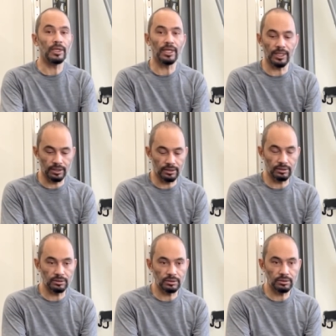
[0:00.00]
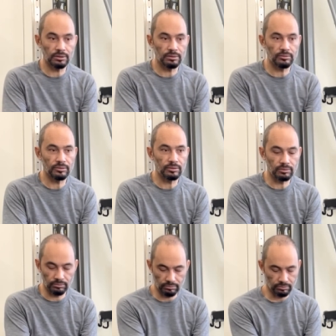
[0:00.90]
in
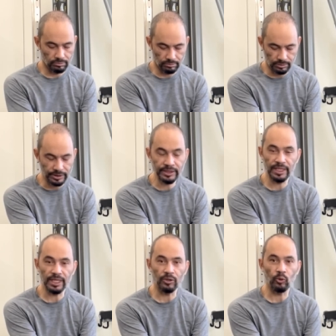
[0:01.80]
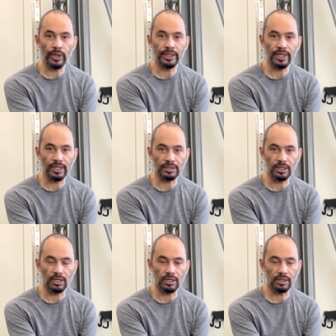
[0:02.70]
seeing where things
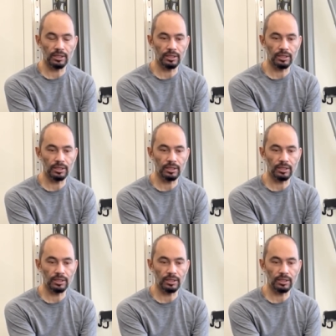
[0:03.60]
are,